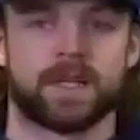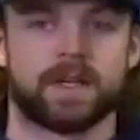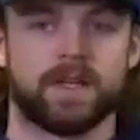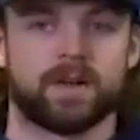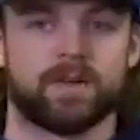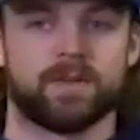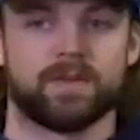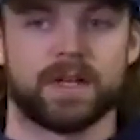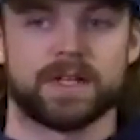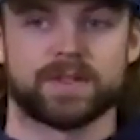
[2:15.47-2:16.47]
you
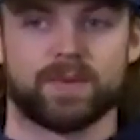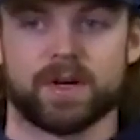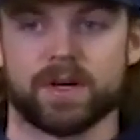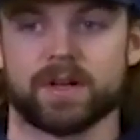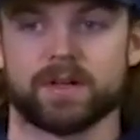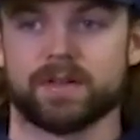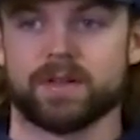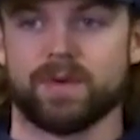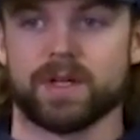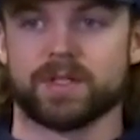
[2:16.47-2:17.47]
know, that's where
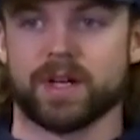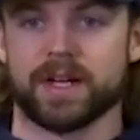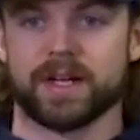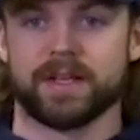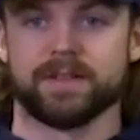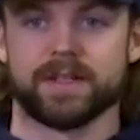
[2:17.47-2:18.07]
you want to try and